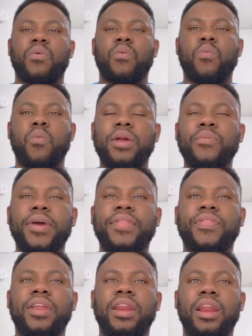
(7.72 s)
One way
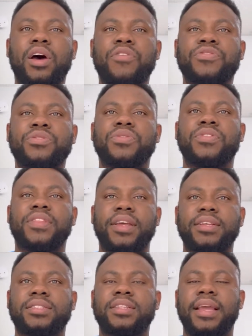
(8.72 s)
they love to
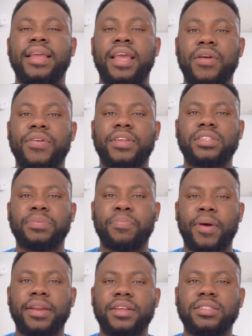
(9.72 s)
test the inheritance
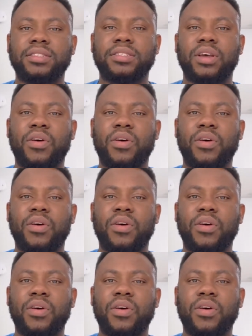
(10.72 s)
patterns